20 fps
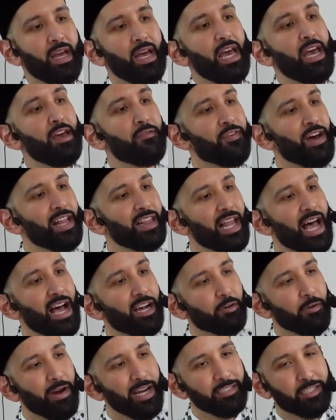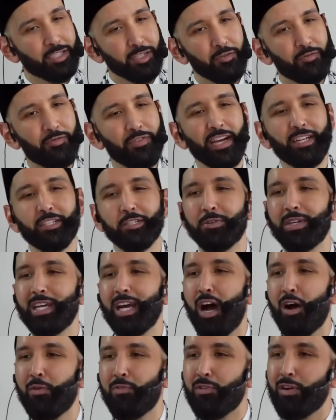if Allah grants you
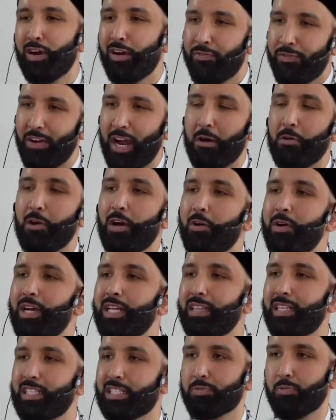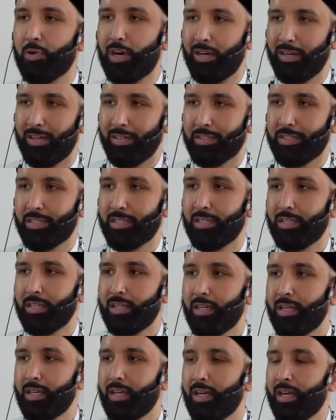victory over a Pharaoh in this world,
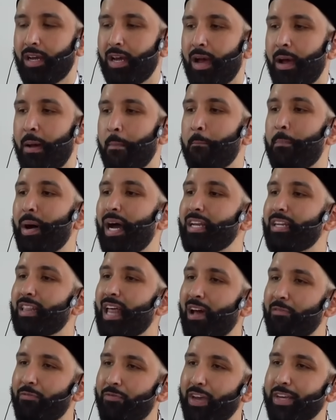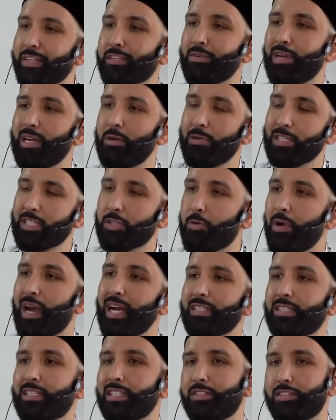but that victory was
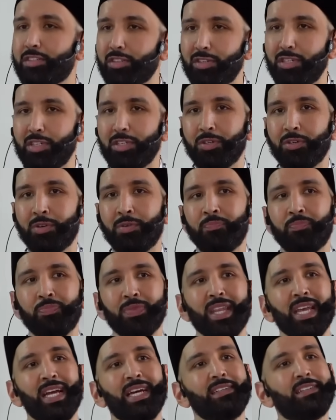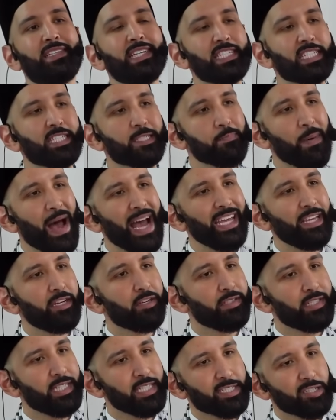granted to you despite
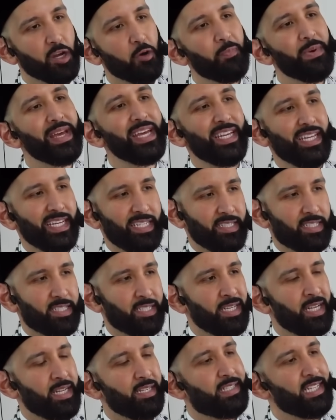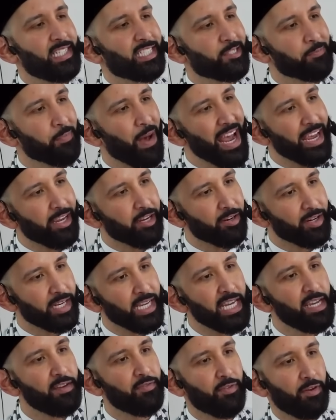your disobedience, despite your
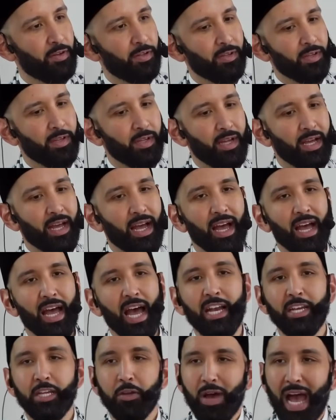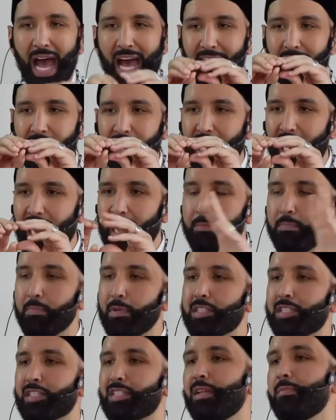evil, and you had the name
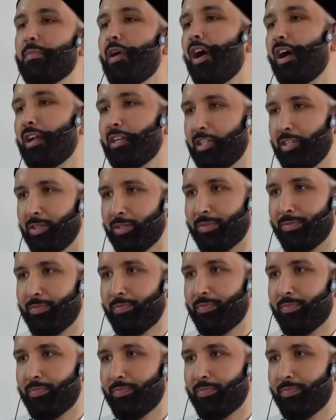Muslim on you,